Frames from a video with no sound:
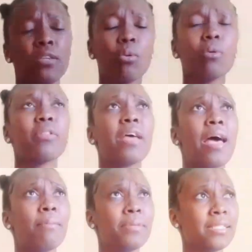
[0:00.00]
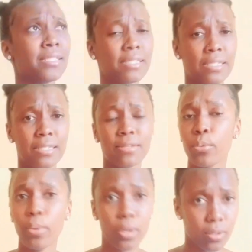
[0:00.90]
all the happiness in the
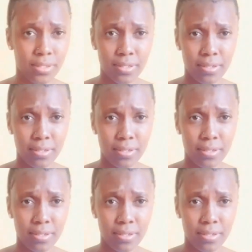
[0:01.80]
world.